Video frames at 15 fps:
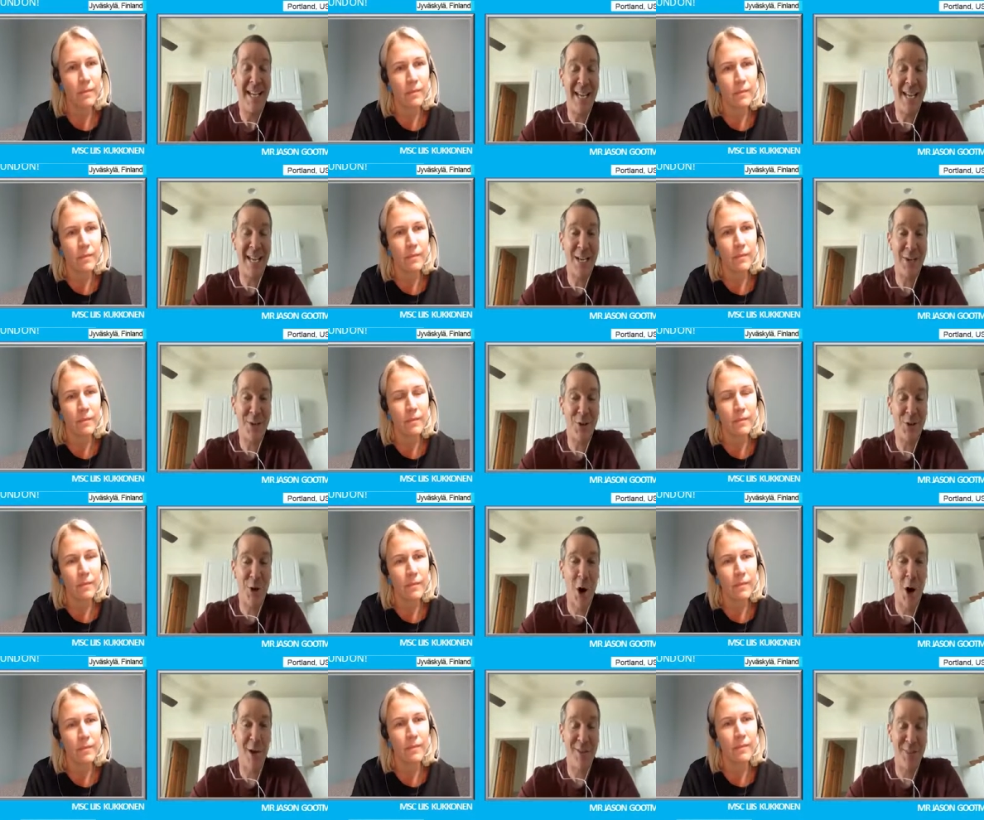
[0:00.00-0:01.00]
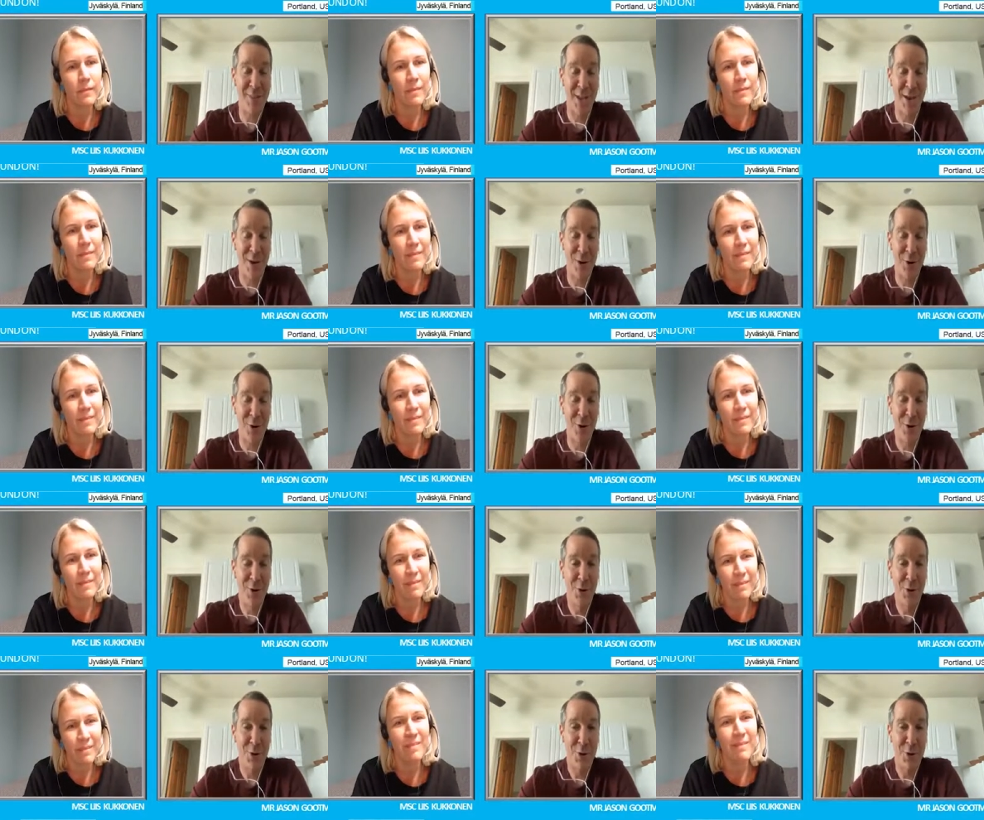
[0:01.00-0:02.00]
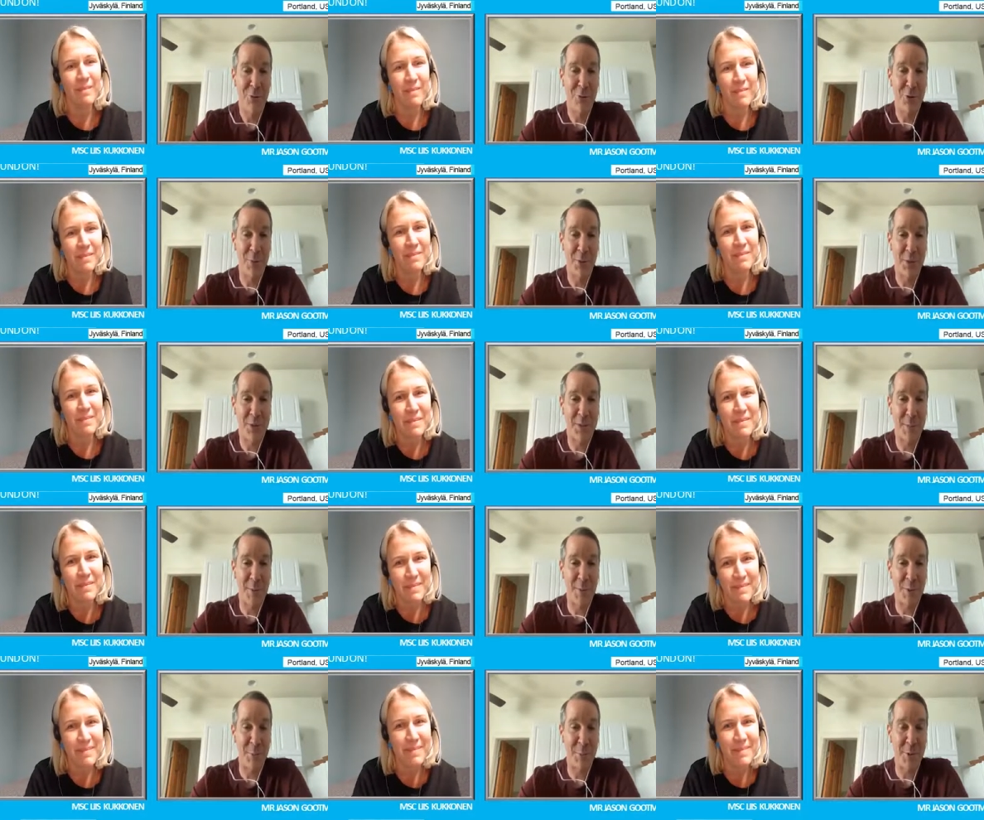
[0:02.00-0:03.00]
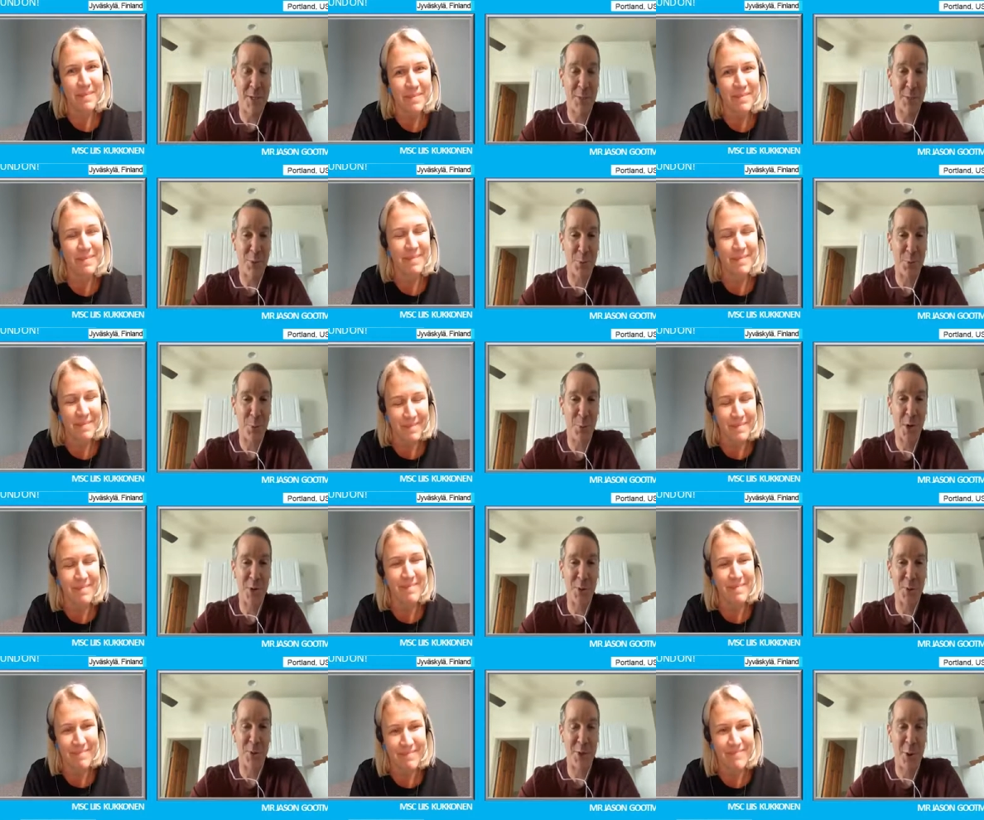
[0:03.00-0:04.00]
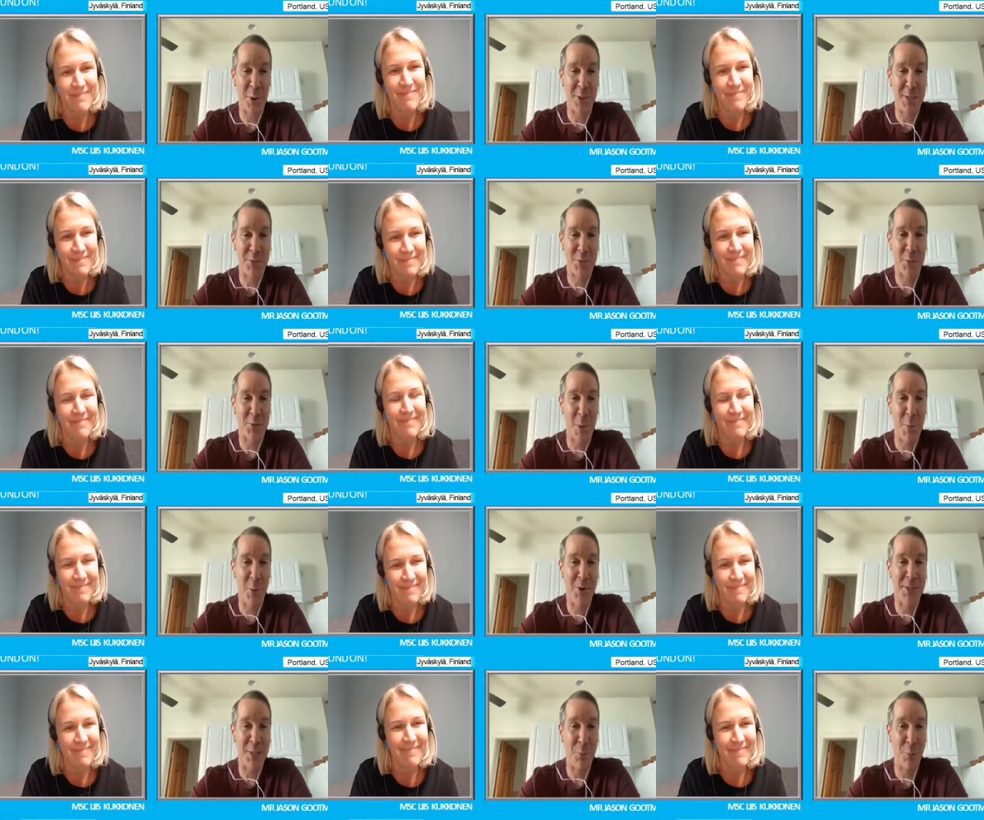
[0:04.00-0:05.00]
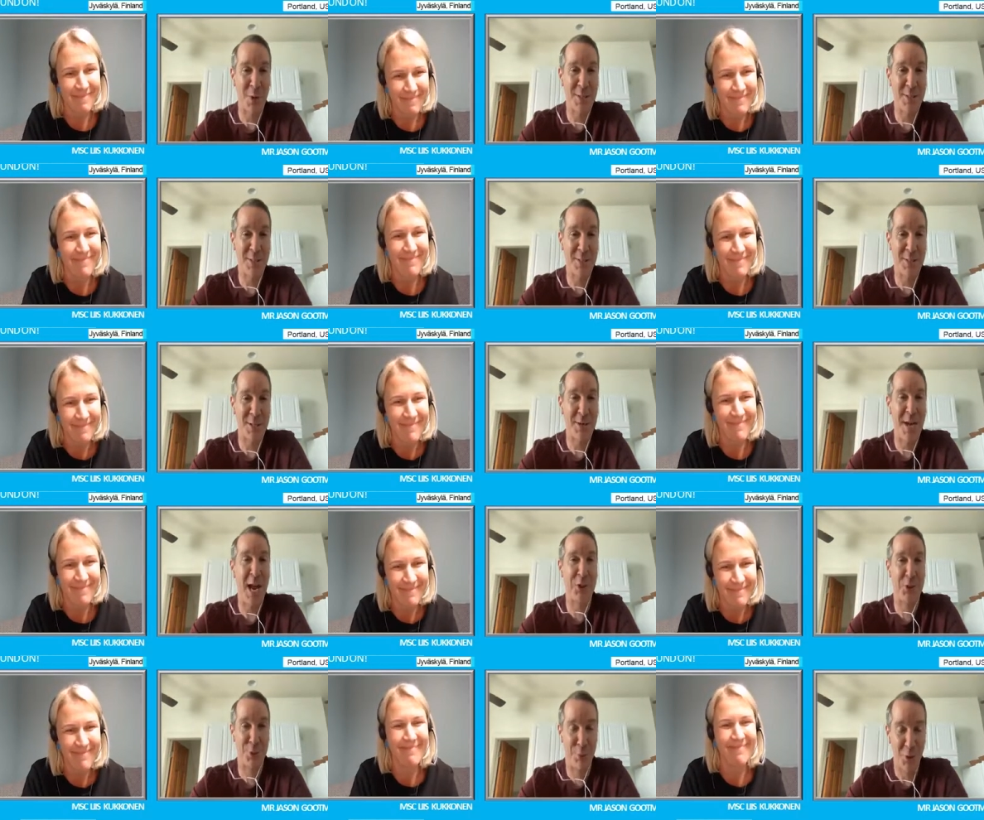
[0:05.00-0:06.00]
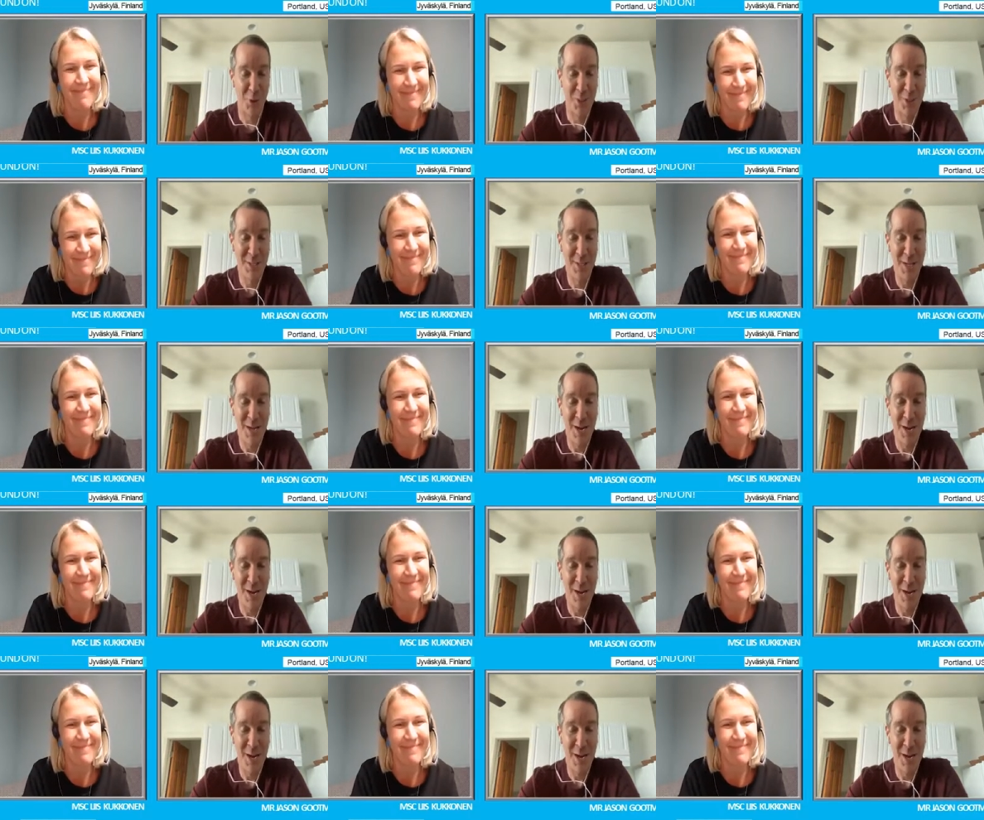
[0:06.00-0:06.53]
Speaker 1: and got there from a similar place where you're starting. So someone that wasn't a natural